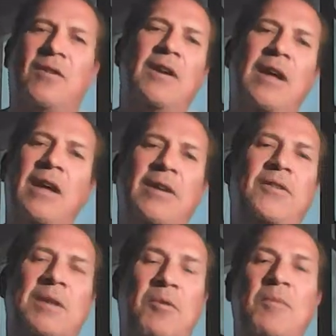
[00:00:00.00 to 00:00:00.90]
art,
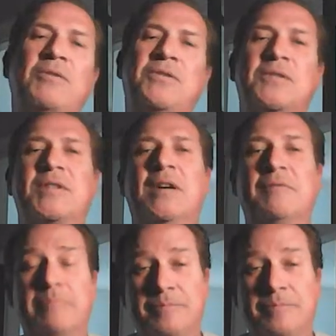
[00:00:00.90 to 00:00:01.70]
like promotional stuff.